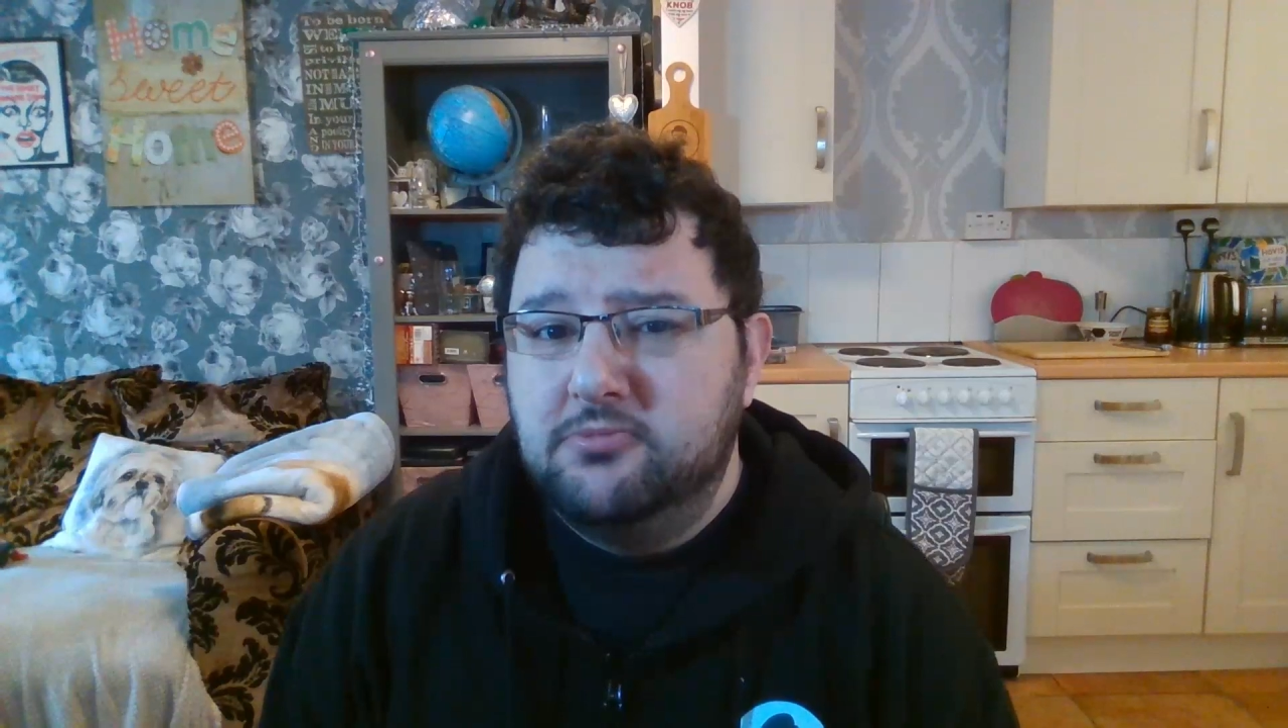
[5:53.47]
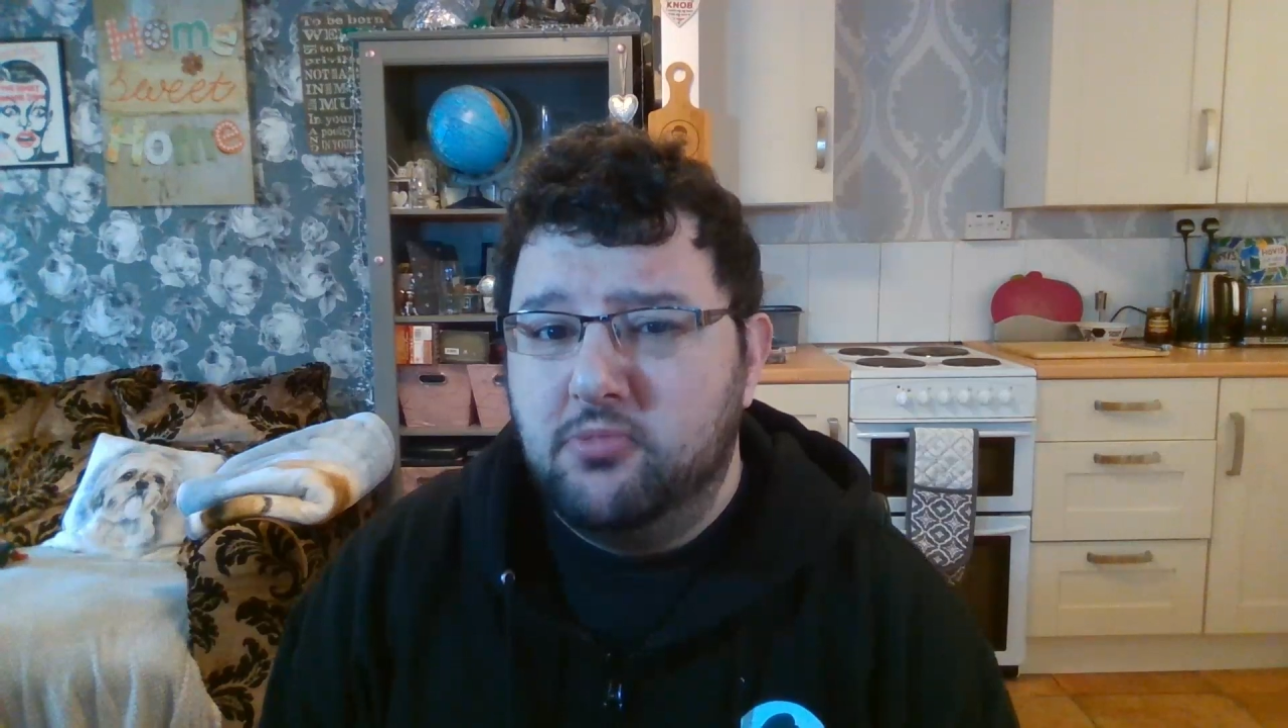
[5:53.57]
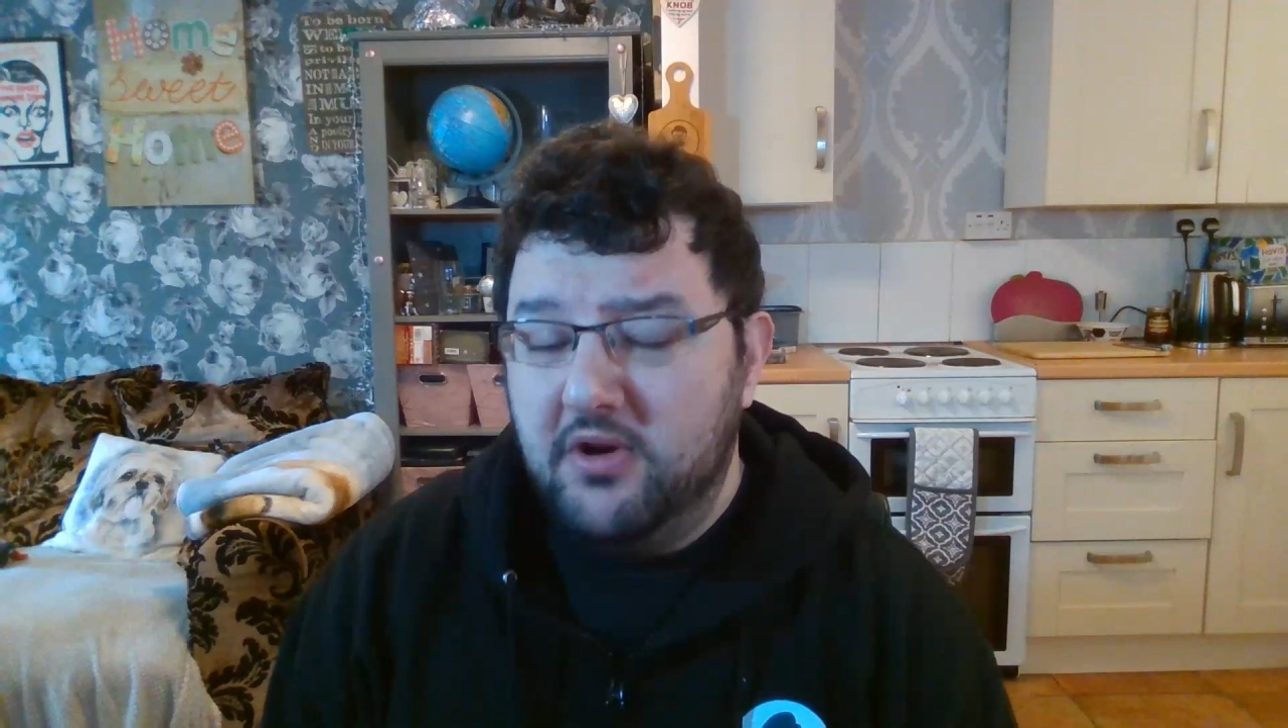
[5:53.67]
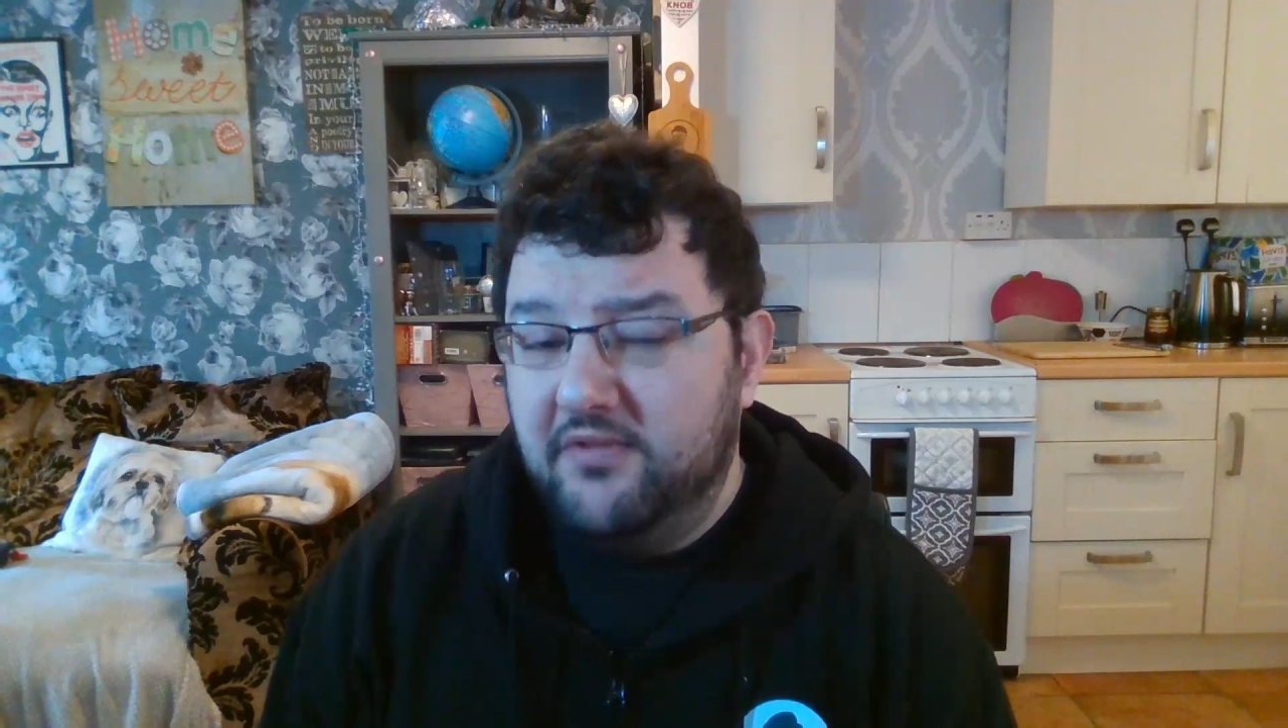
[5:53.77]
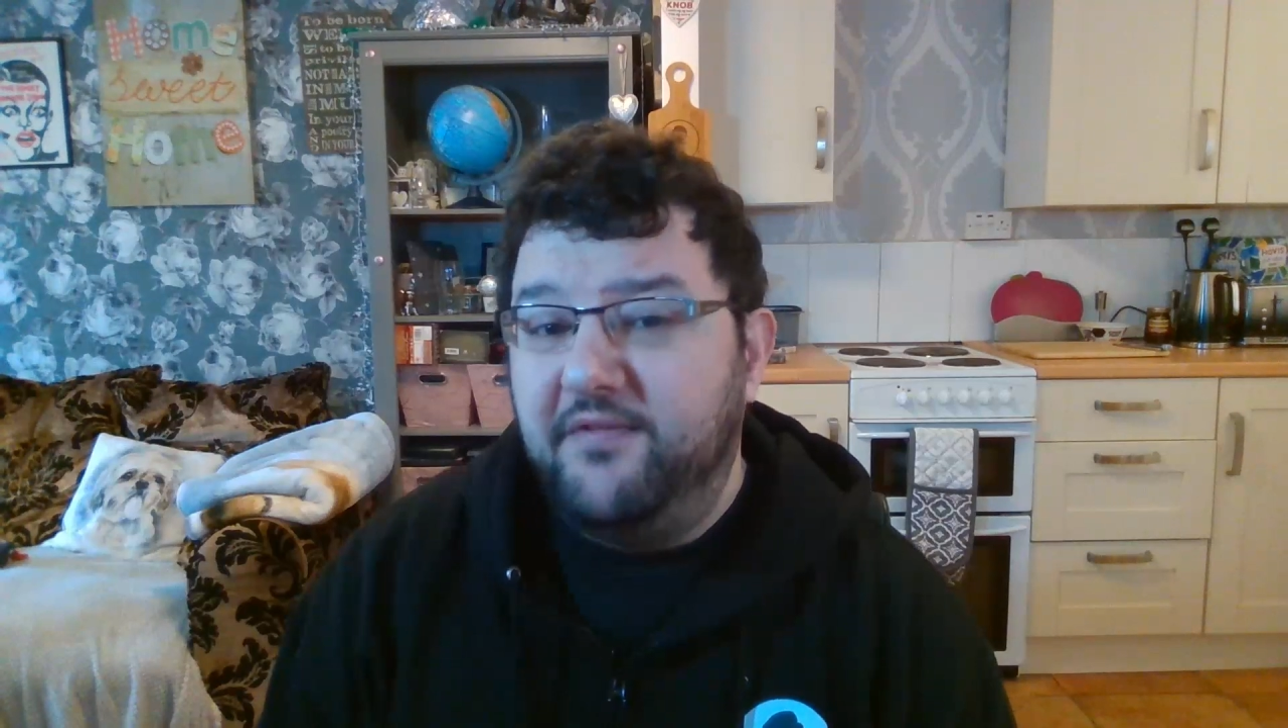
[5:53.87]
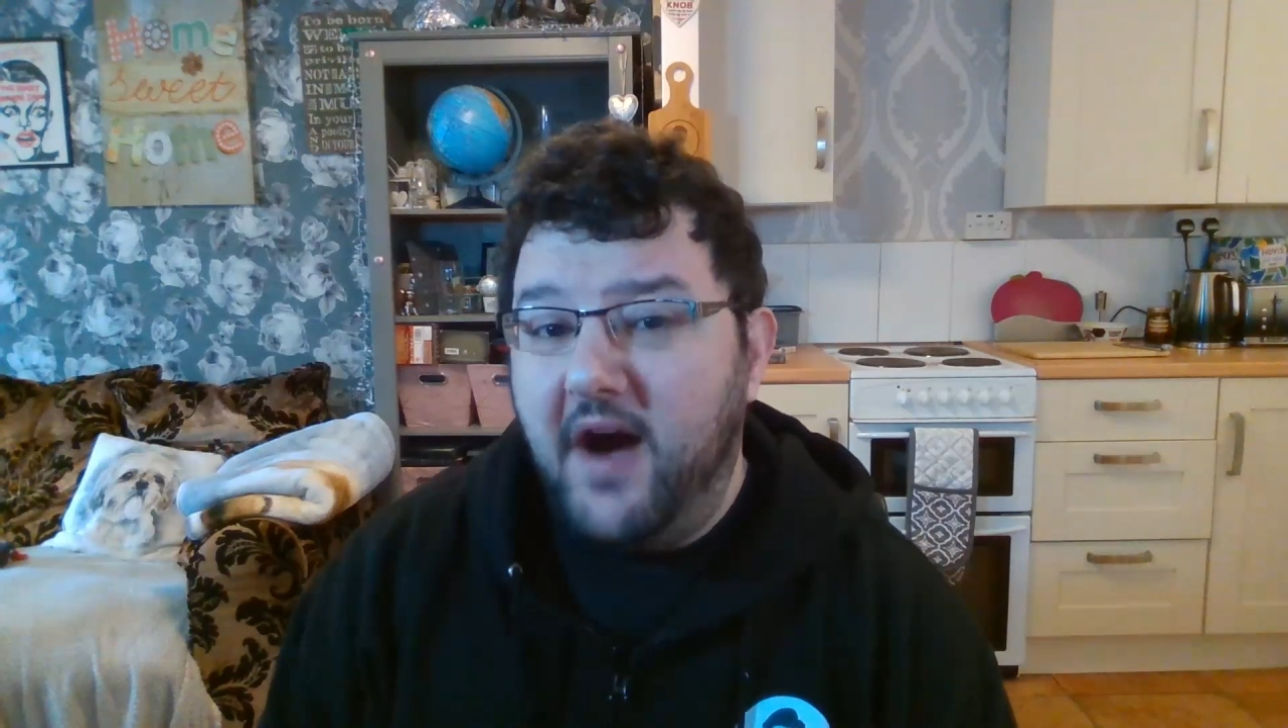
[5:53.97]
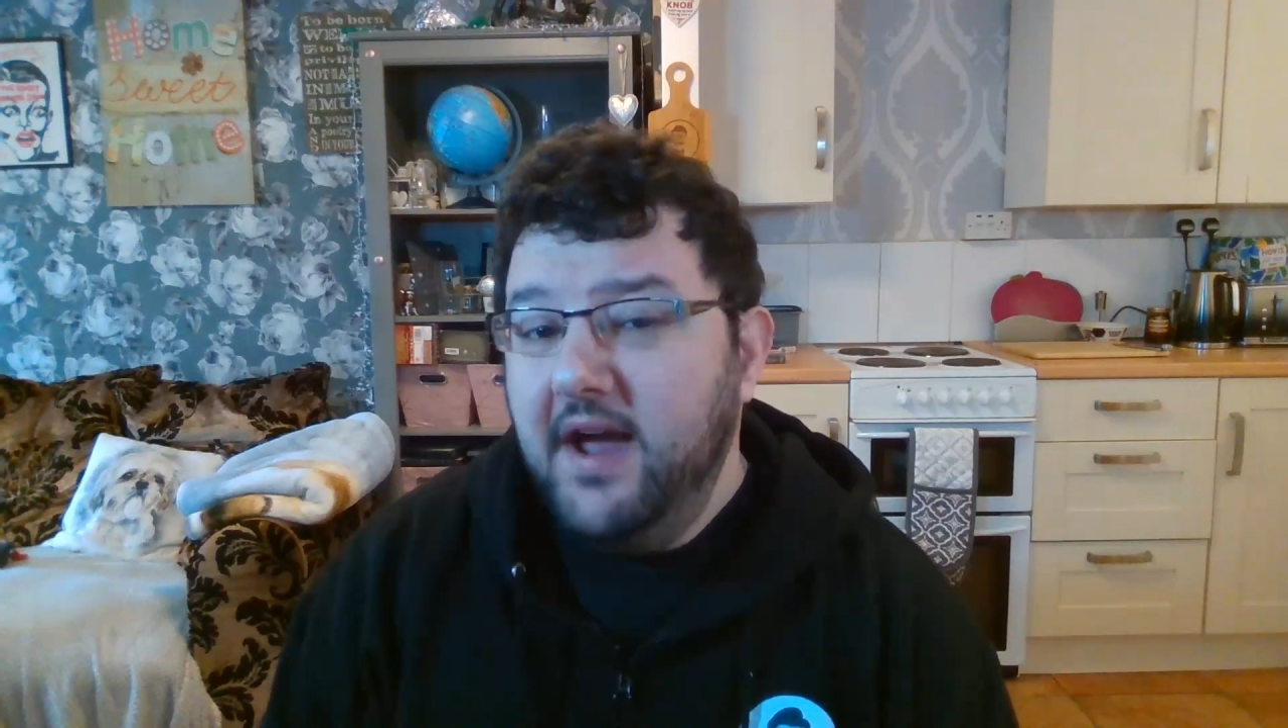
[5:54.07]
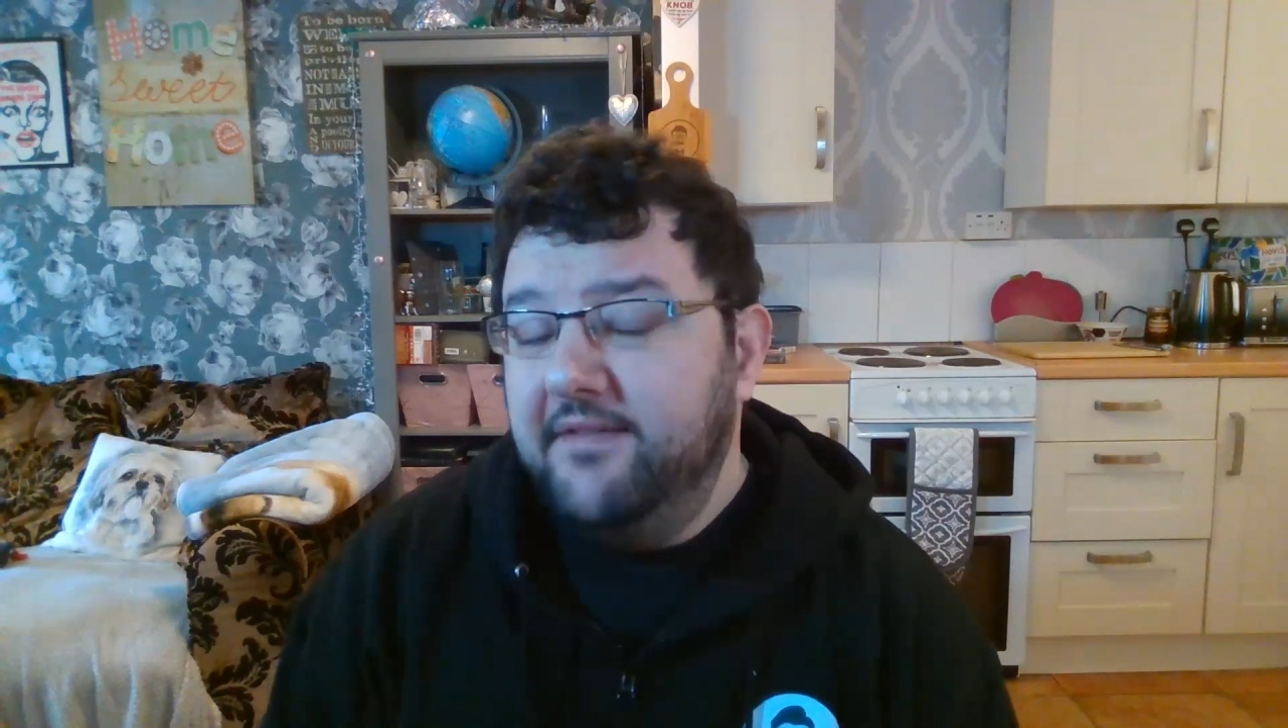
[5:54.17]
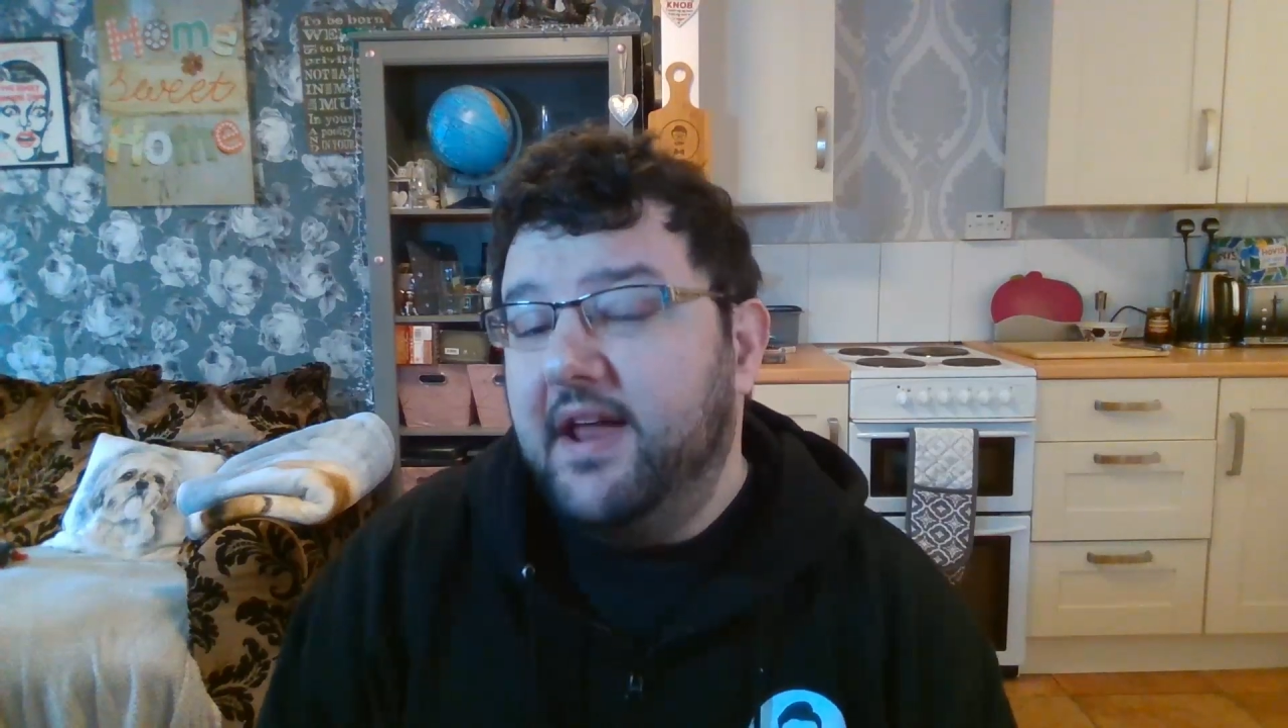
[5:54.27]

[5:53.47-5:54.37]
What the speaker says: One of five